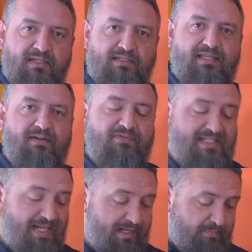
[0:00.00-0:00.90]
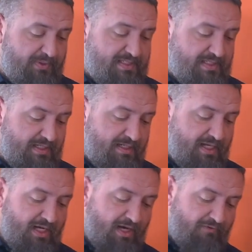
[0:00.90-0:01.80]
to give 10%
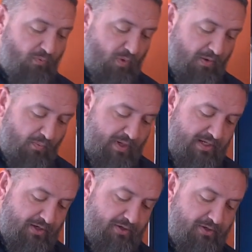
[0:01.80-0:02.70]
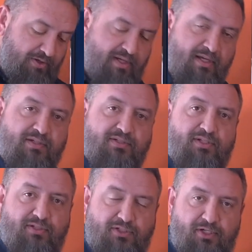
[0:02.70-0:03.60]
of what we earn to
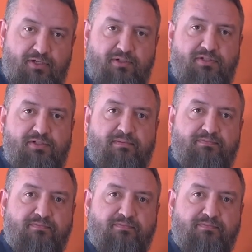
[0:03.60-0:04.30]
the church.